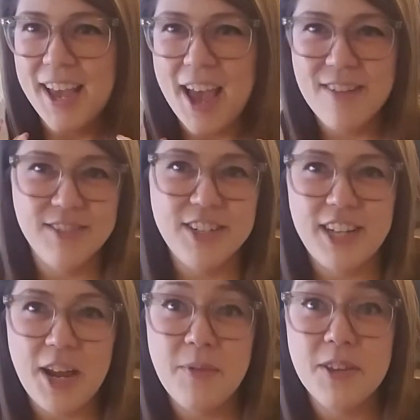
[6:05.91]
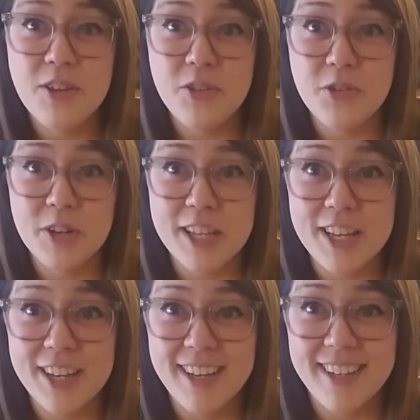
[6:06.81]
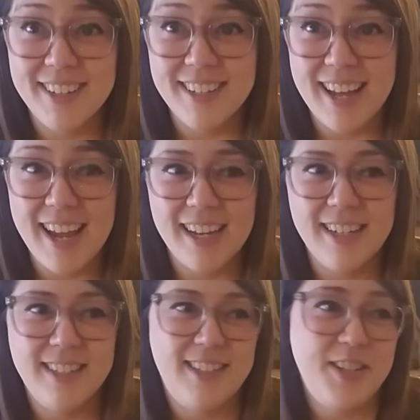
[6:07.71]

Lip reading: every day with you is really good, and,